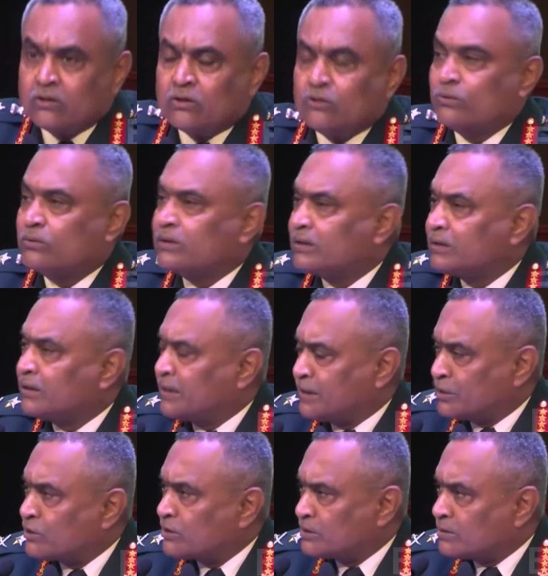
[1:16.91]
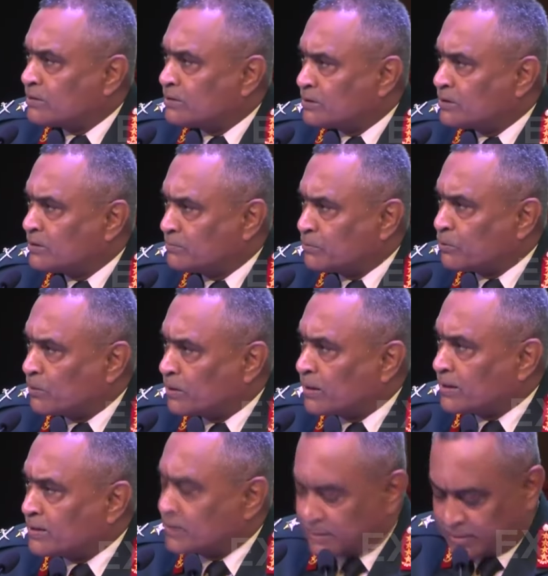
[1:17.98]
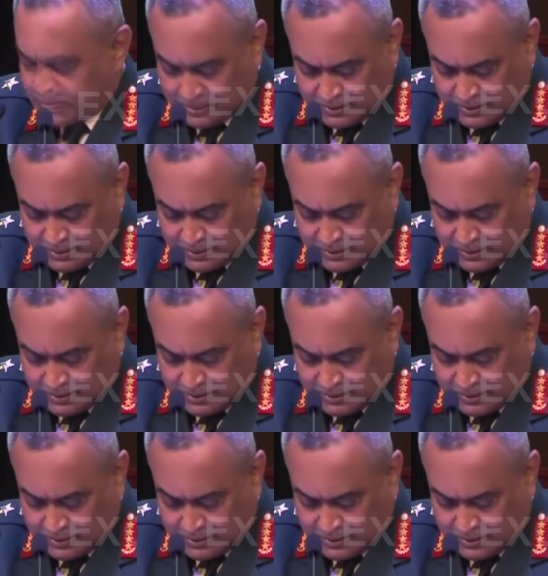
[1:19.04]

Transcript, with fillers: so that the nation's progress